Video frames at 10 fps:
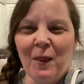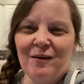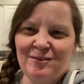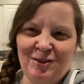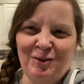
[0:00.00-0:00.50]

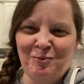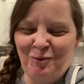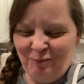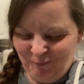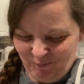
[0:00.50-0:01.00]
A Jell-O
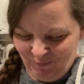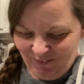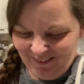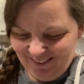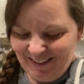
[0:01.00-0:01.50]
mold.
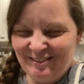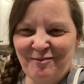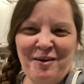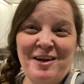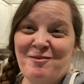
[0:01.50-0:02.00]
That's
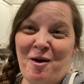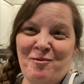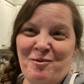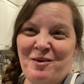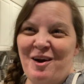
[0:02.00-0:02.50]
fine,
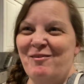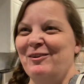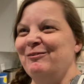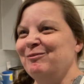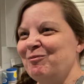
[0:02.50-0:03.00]
Robert, whatever.